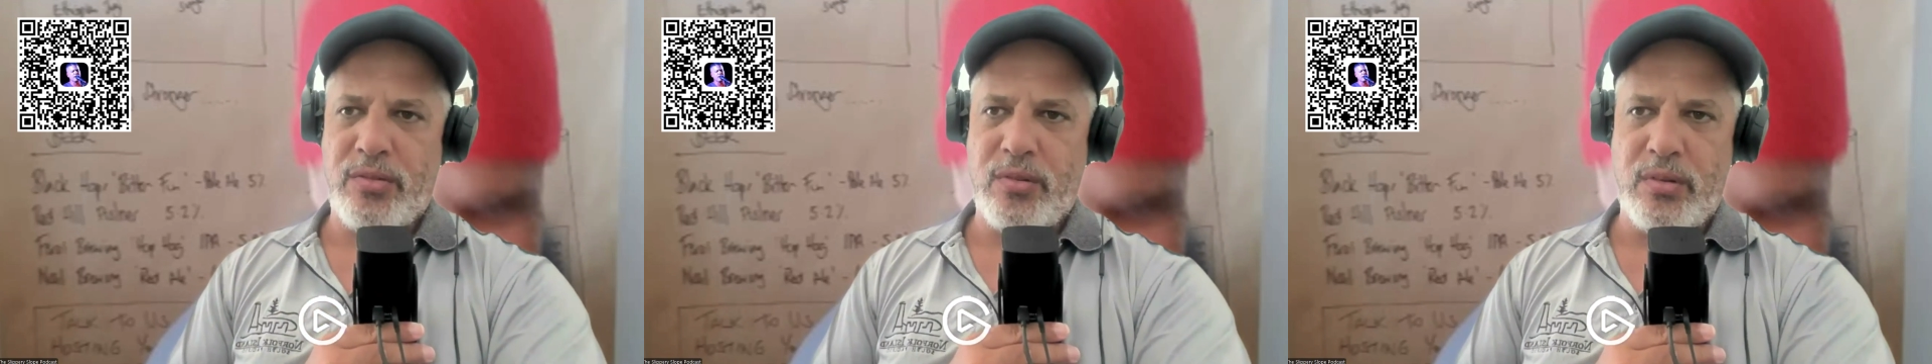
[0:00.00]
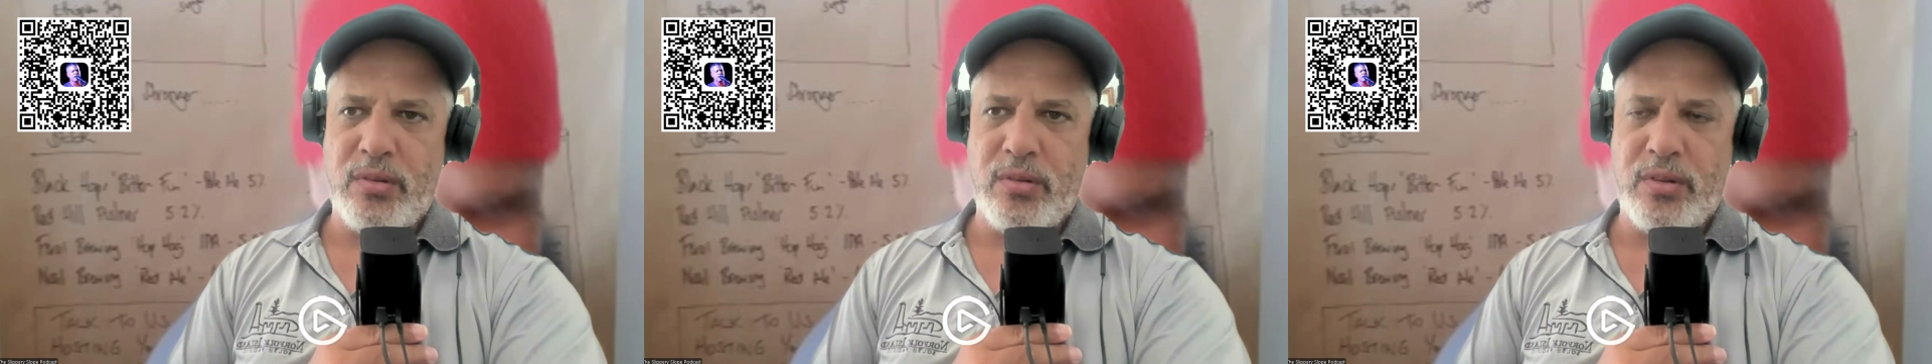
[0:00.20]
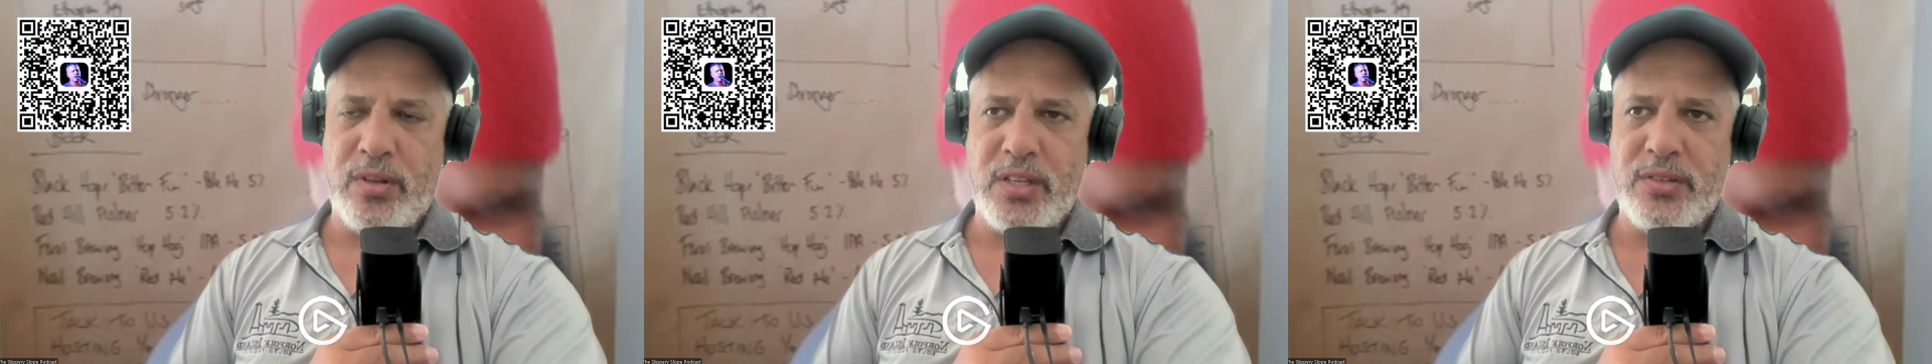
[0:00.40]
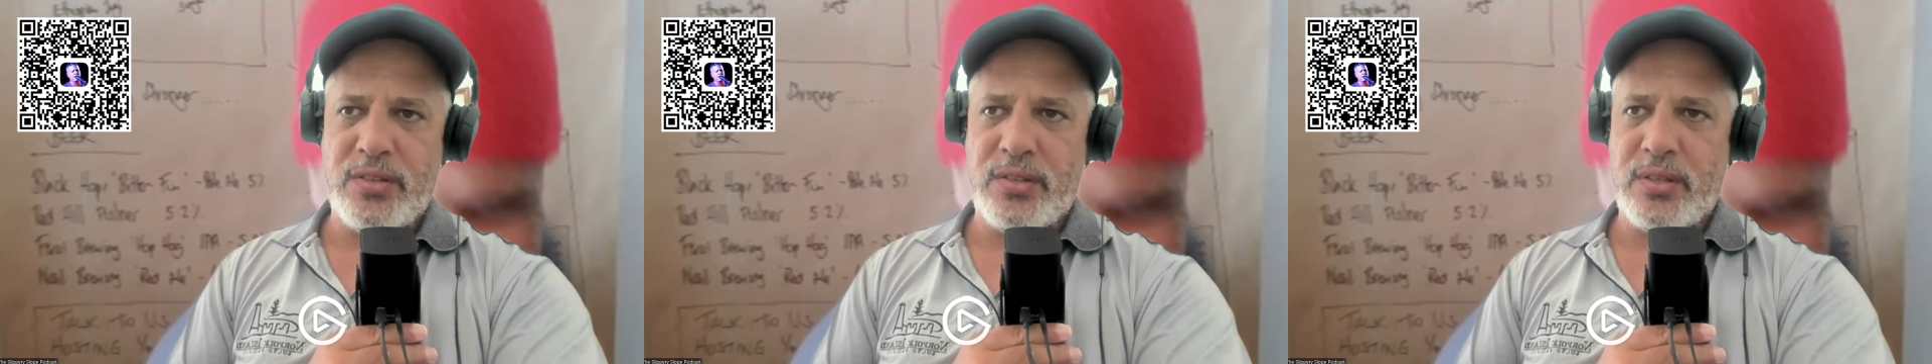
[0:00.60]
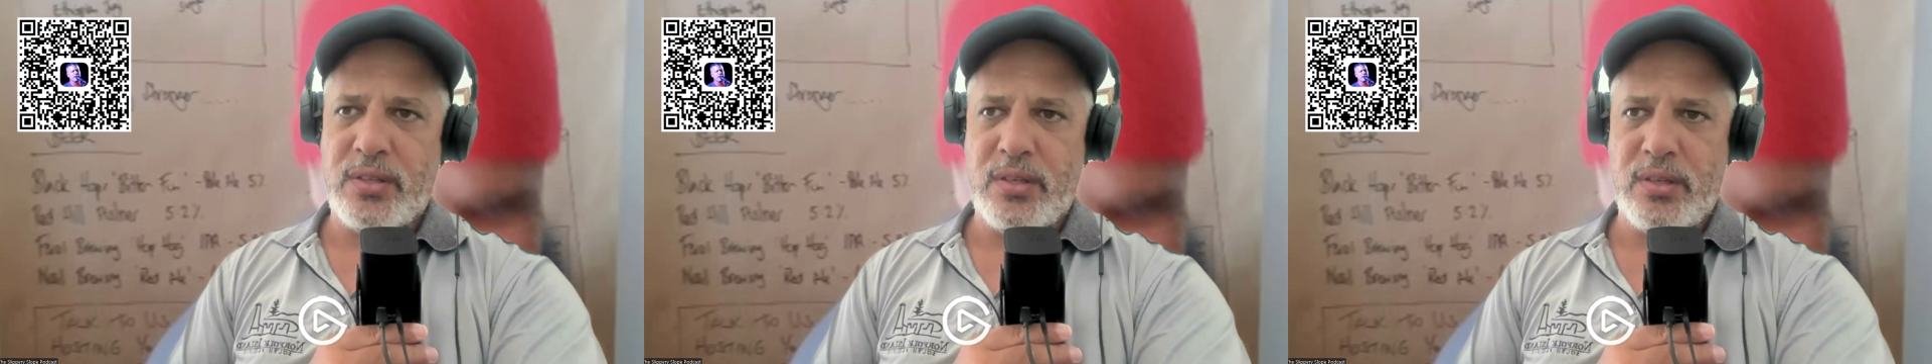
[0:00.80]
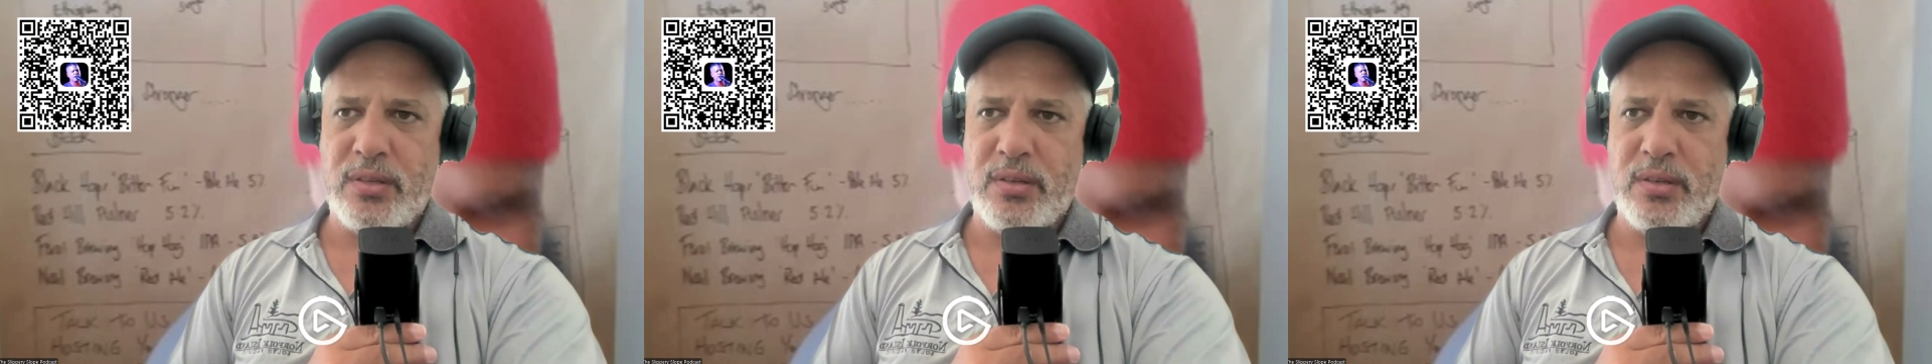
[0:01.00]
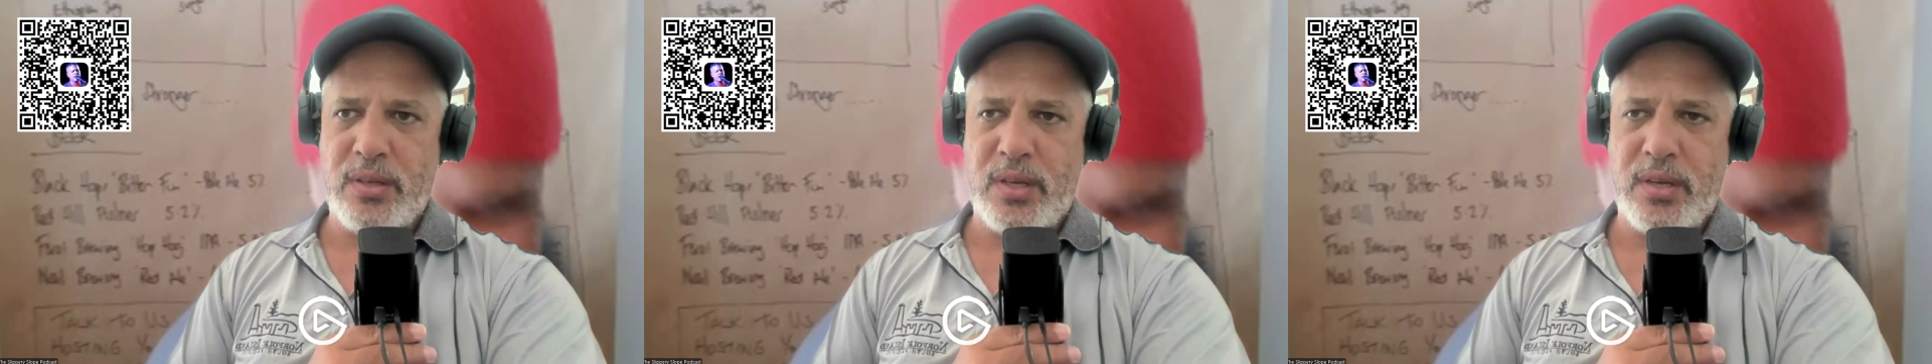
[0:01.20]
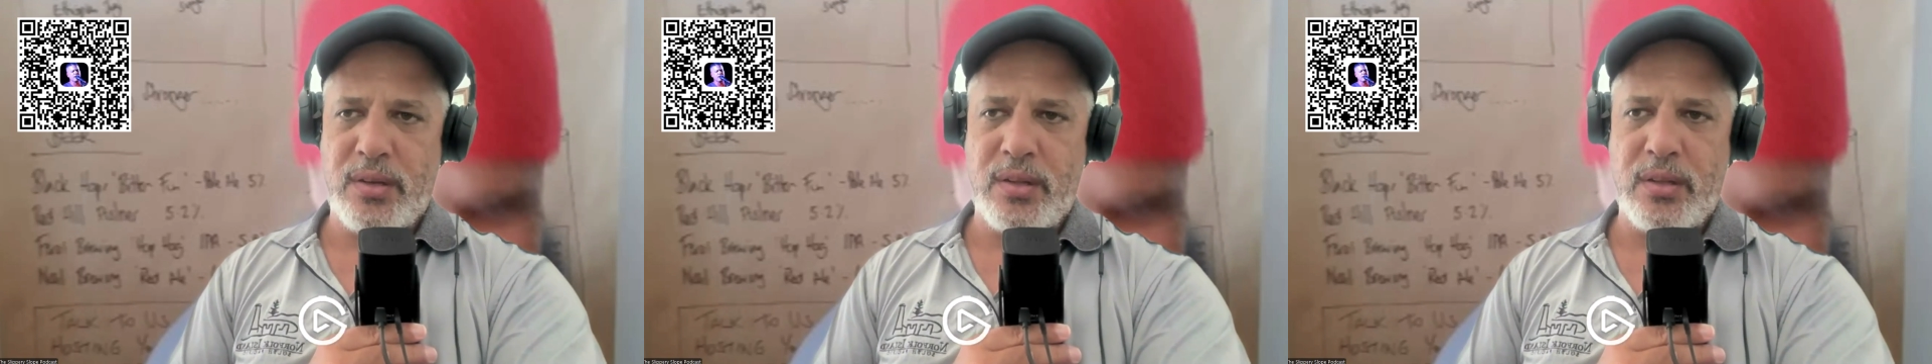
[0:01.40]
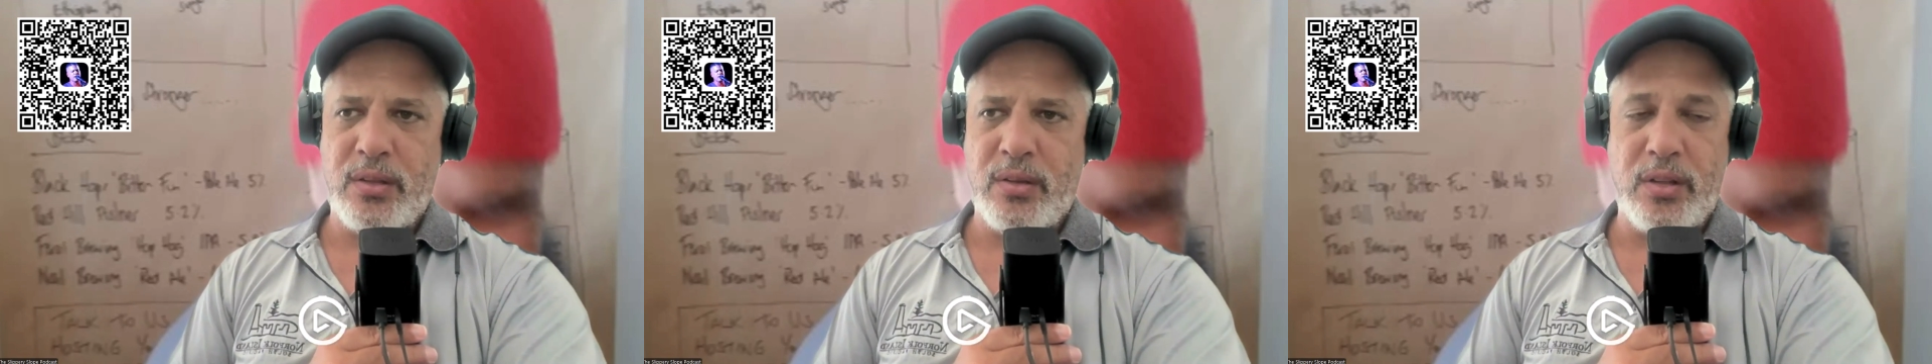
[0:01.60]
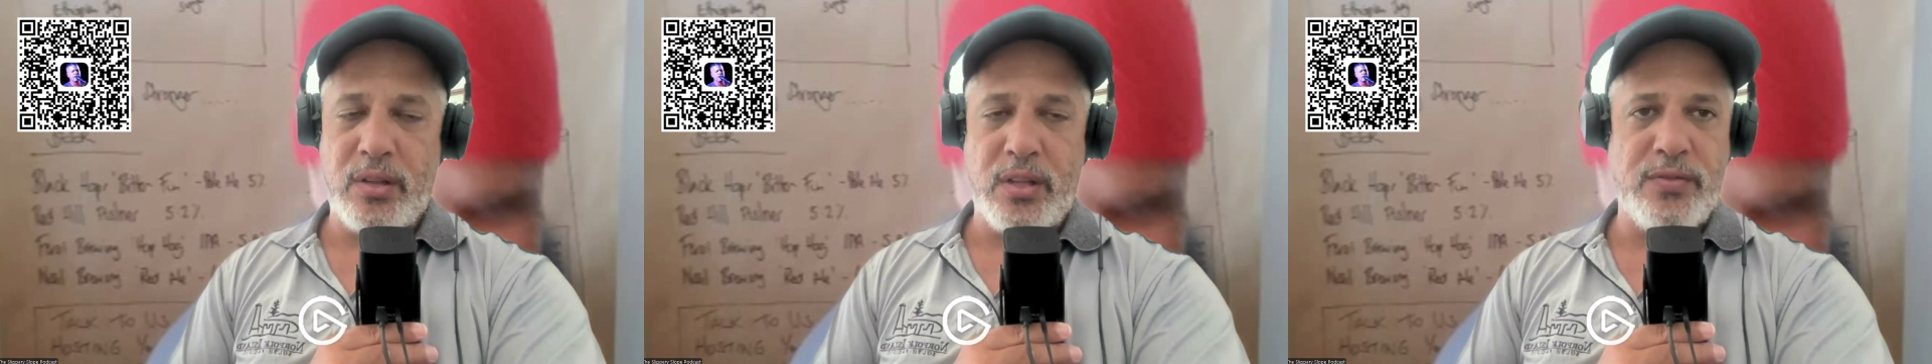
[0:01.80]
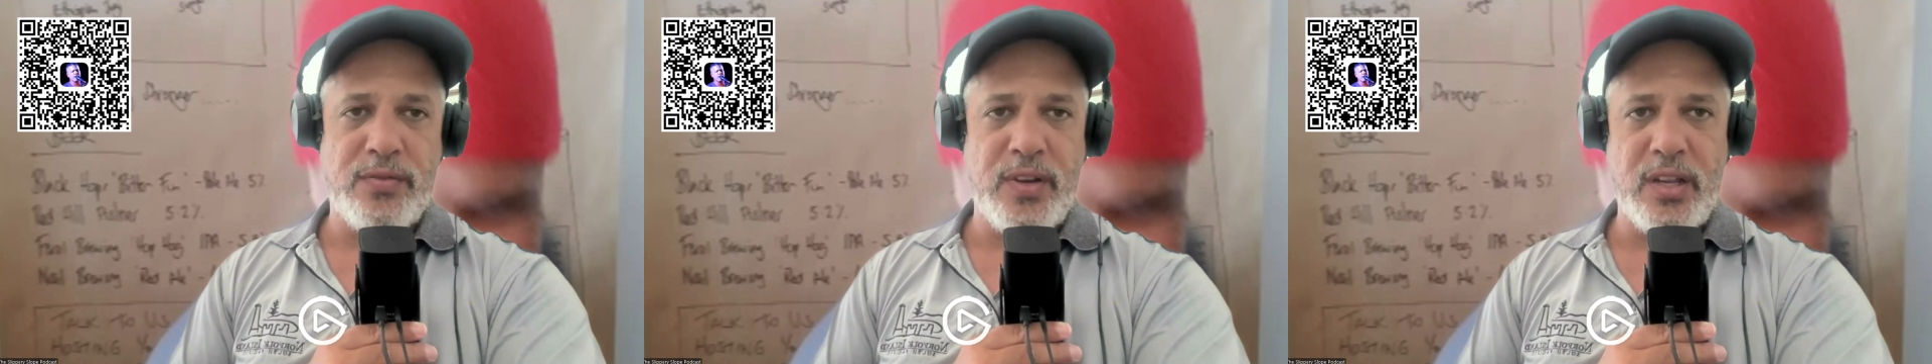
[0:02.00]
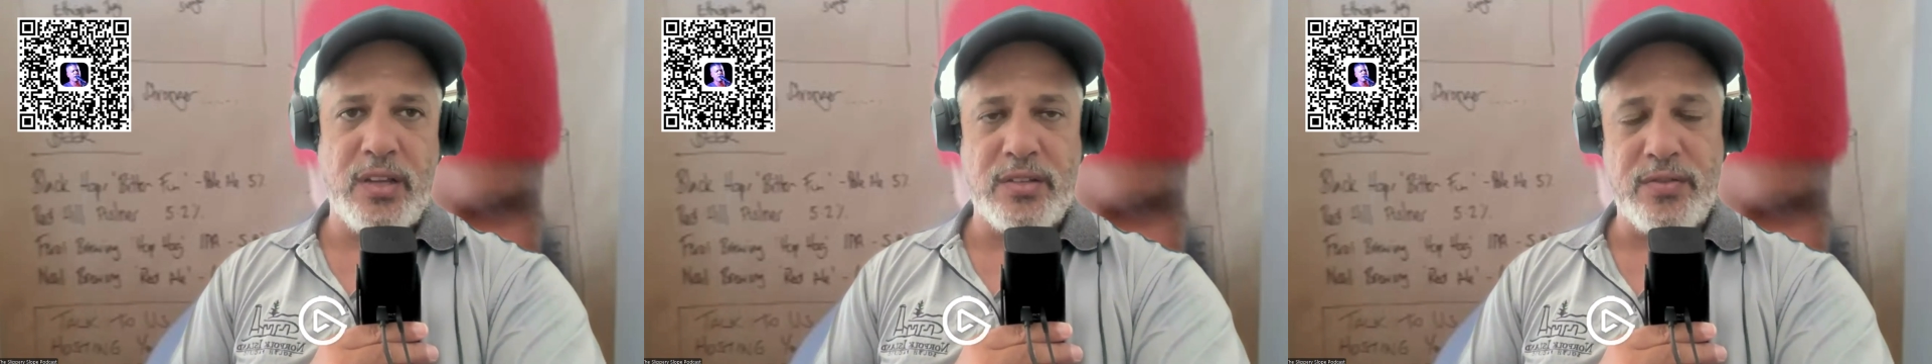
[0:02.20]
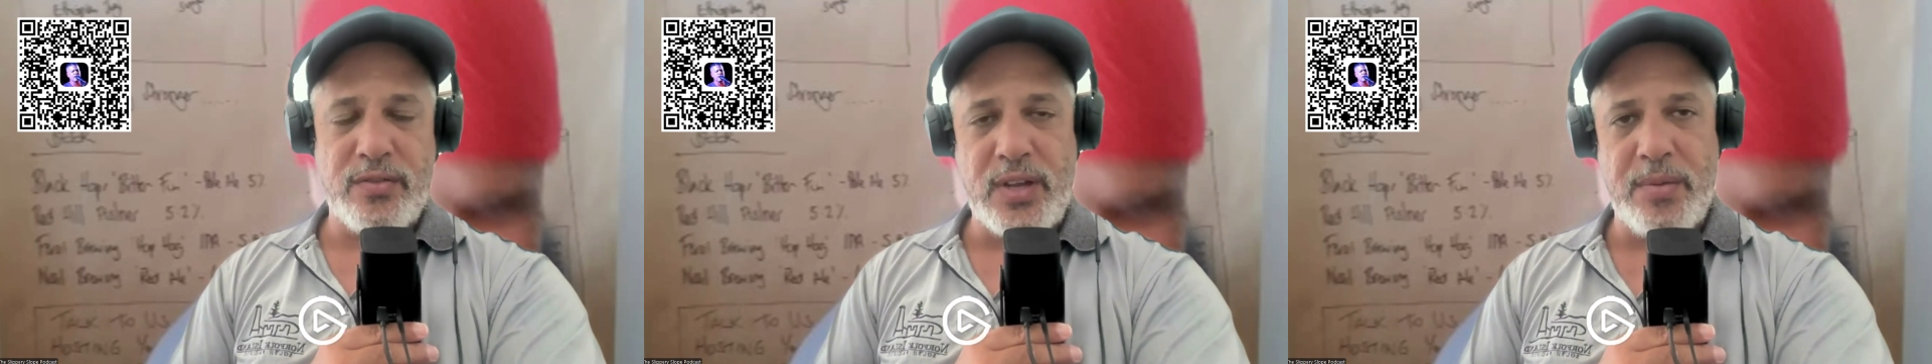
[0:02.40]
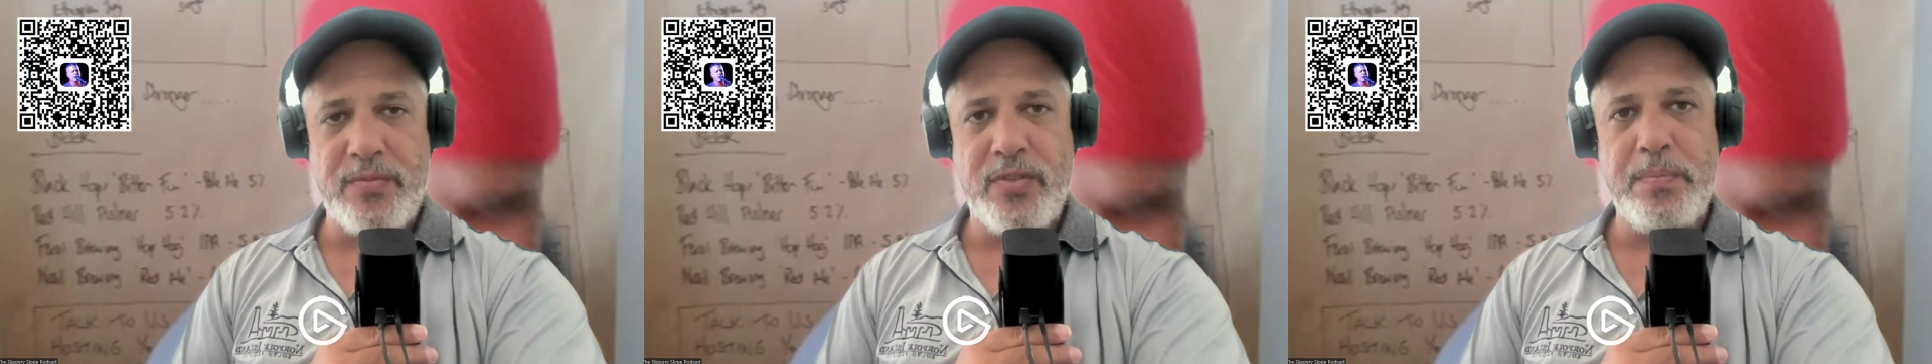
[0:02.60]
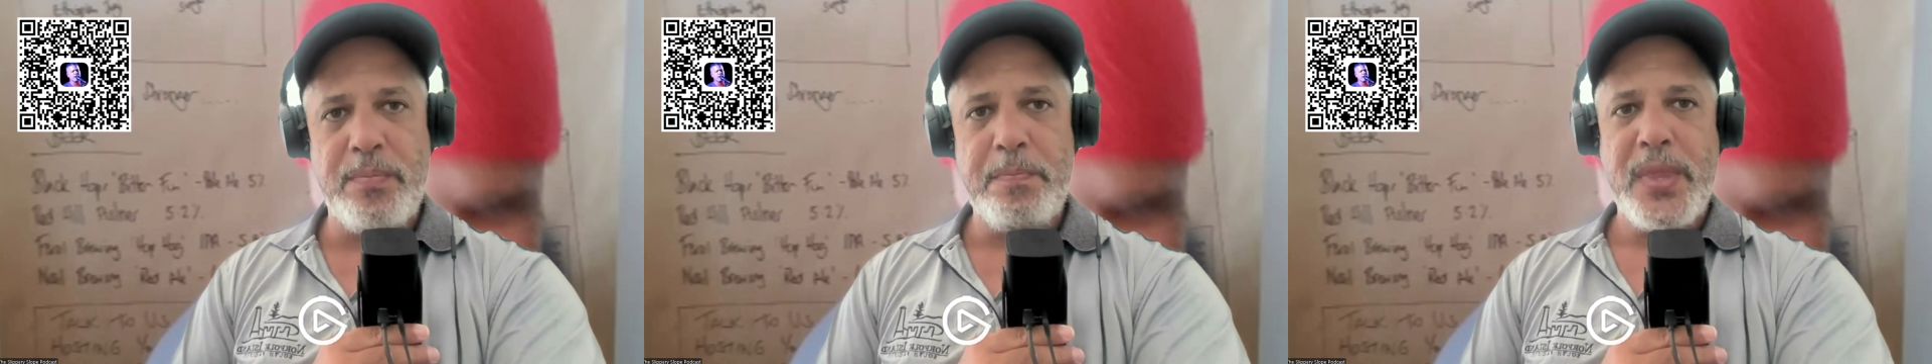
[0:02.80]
A lot of these videos have come from.